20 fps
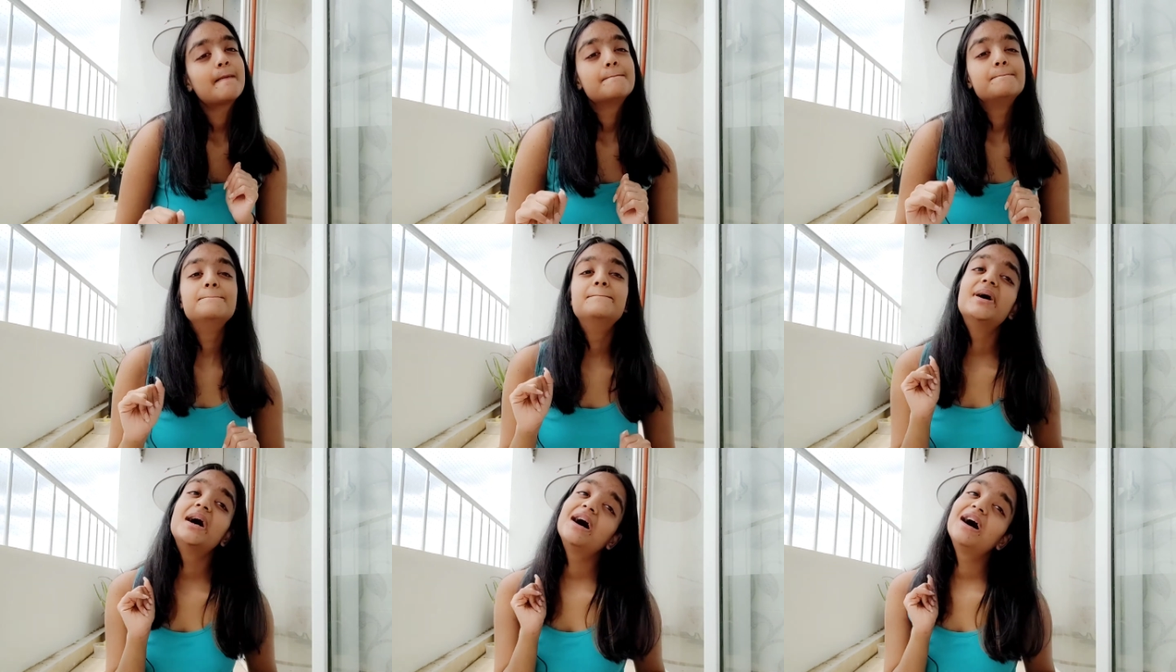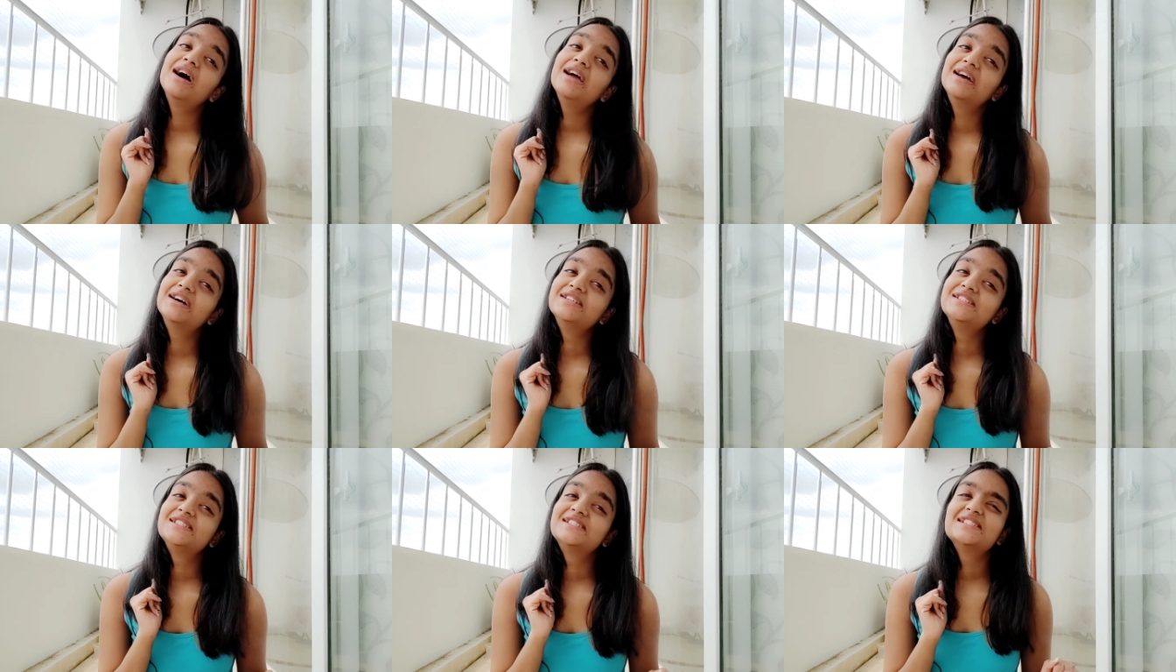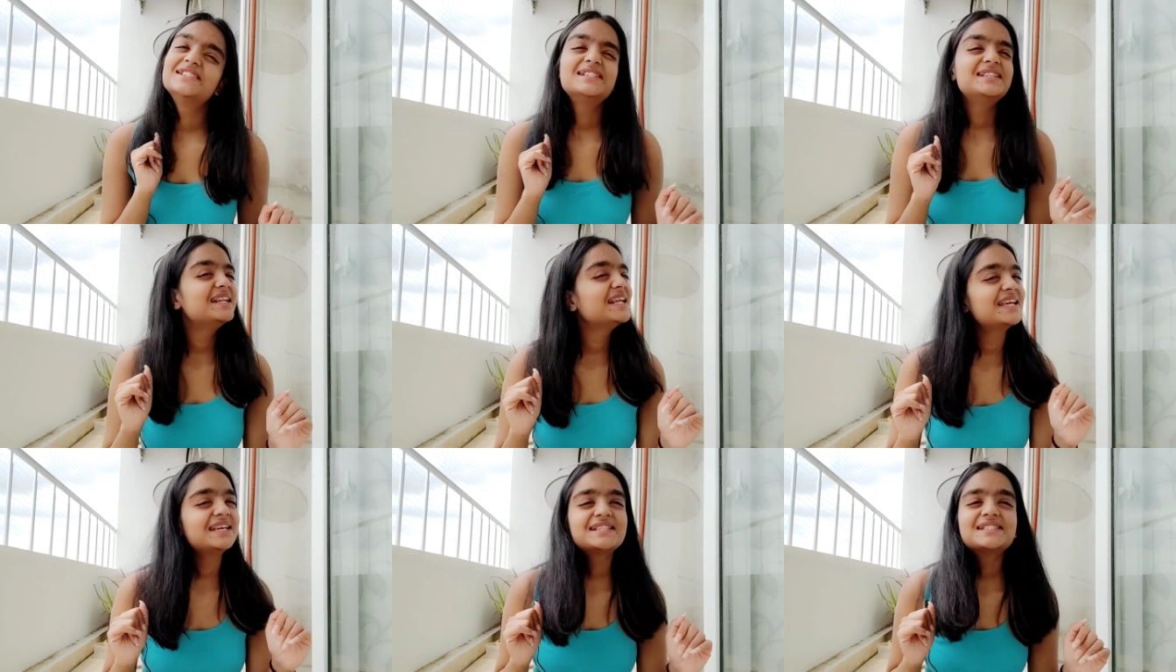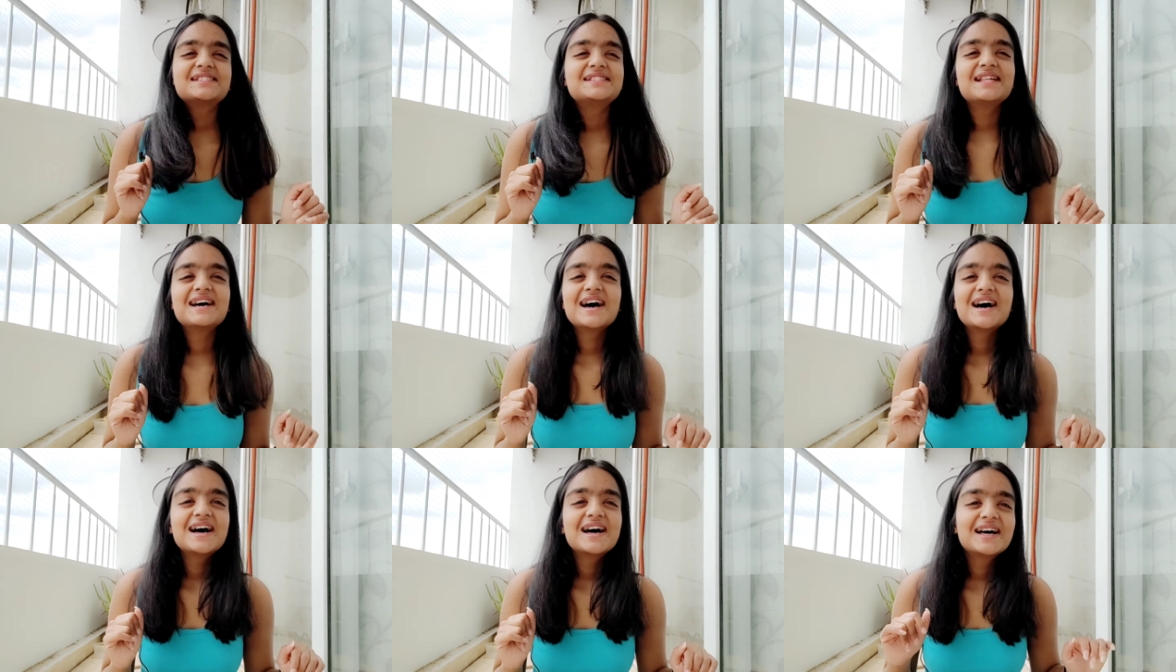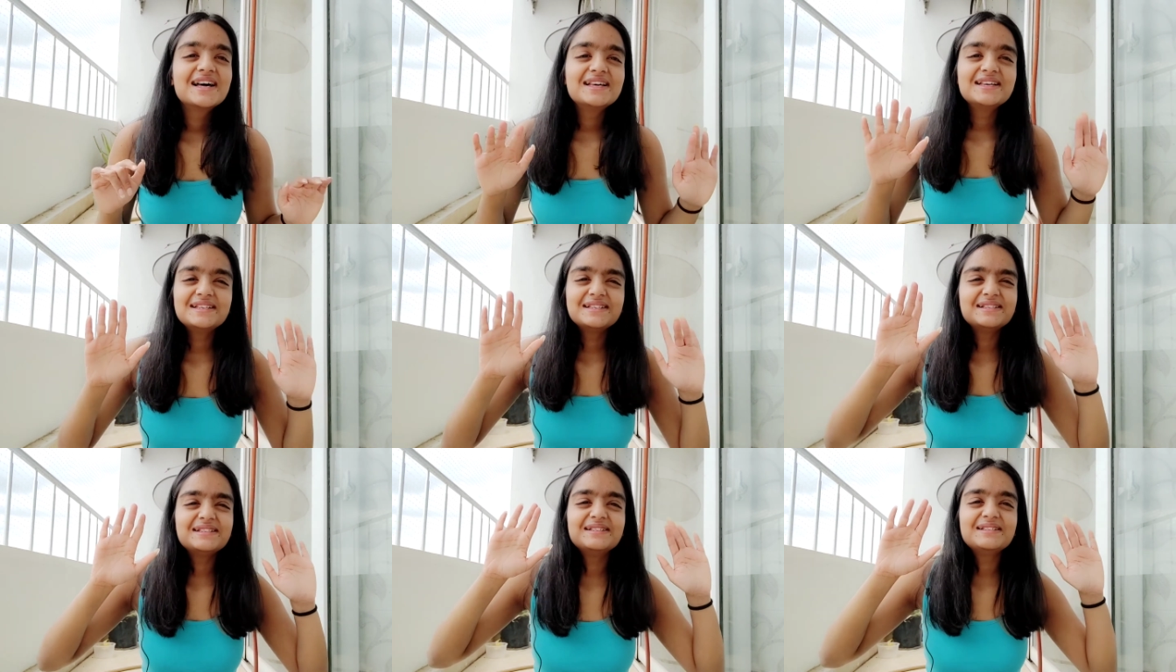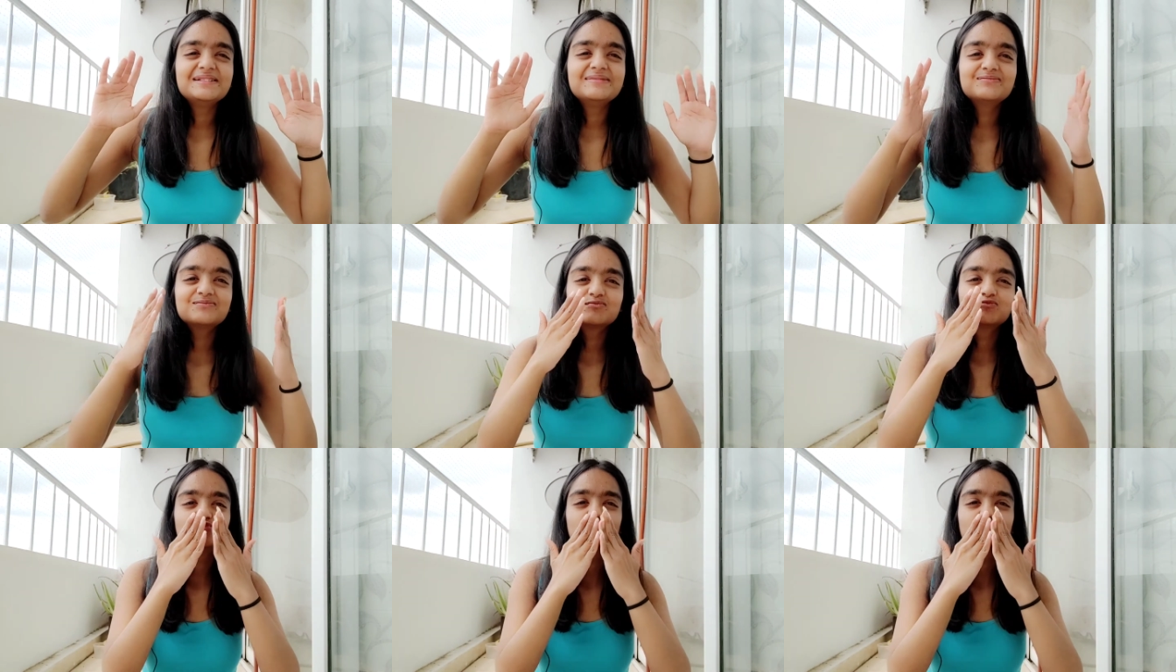Bye, until the next time.